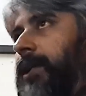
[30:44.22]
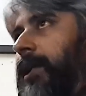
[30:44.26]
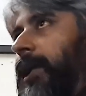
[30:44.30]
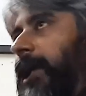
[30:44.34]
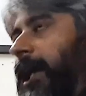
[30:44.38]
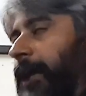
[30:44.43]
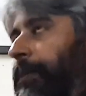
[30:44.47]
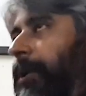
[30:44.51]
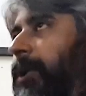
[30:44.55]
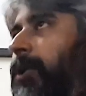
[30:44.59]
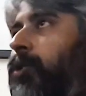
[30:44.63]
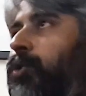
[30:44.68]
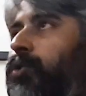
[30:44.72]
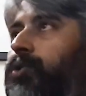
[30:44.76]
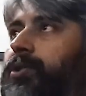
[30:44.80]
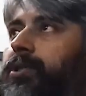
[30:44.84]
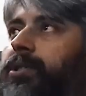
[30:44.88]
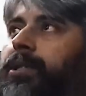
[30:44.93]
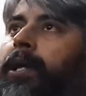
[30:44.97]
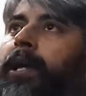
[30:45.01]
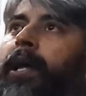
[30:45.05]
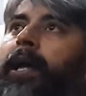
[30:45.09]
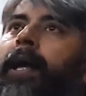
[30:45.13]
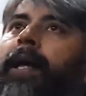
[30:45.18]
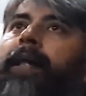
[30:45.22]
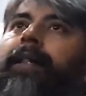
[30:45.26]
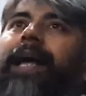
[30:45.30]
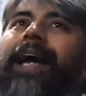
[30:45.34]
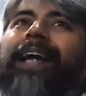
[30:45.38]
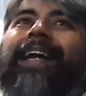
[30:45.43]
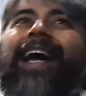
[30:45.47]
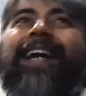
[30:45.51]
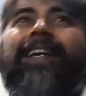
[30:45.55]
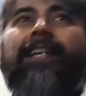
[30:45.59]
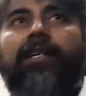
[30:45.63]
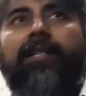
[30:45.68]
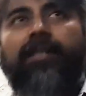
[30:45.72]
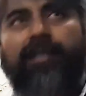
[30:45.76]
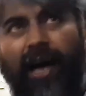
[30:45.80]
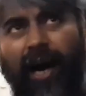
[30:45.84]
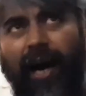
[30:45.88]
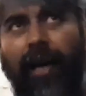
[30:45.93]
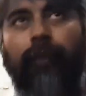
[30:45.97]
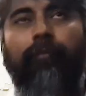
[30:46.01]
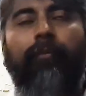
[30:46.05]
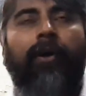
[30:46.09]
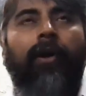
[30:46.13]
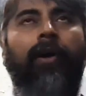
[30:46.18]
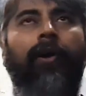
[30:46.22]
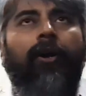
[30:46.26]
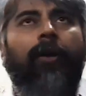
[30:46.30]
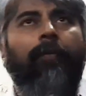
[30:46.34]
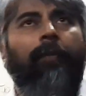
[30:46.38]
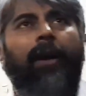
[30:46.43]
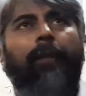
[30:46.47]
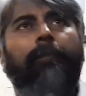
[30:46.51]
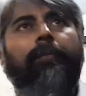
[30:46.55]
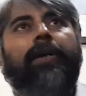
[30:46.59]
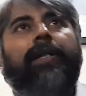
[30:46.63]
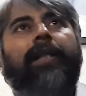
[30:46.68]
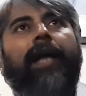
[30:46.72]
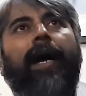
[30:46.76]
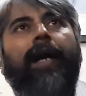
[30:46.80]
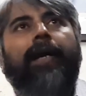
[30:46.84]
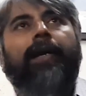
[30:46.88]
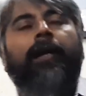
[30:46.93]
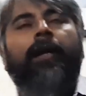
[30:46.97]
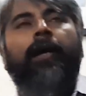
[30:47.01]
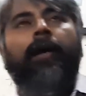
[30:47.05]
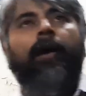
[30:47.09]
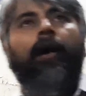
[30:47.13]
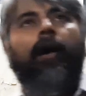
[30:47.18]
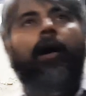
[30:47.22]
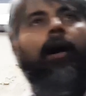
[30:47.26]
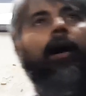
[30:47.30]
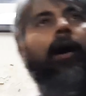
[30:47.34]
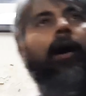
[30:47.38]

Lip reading: labor codes. That at a time, remember that